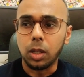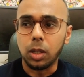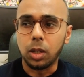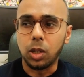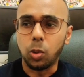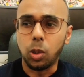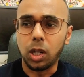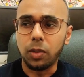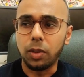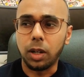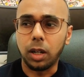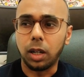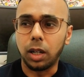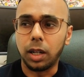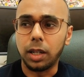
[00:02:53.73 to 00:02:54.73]
one of our
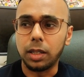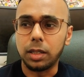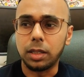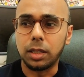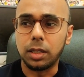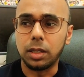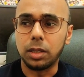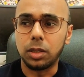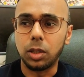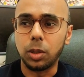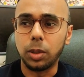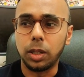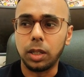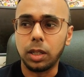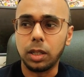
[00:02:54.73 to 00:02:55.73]
clients is
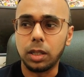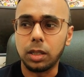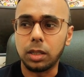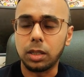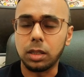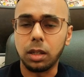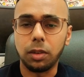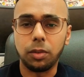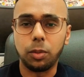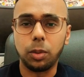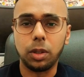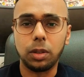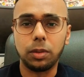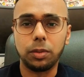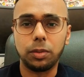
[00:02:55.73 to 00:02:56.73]
doing stuff
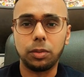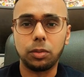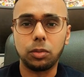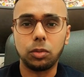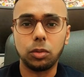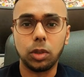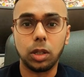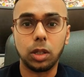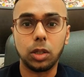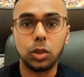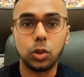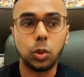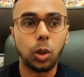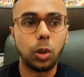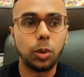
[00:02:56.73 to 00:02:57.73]
with
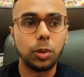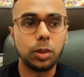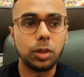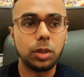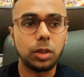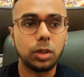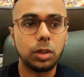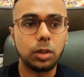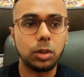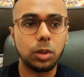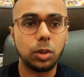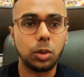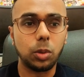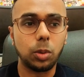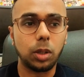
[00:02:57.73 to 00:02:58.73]
drones
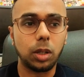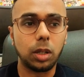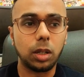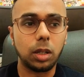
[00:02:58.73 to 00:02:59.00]
to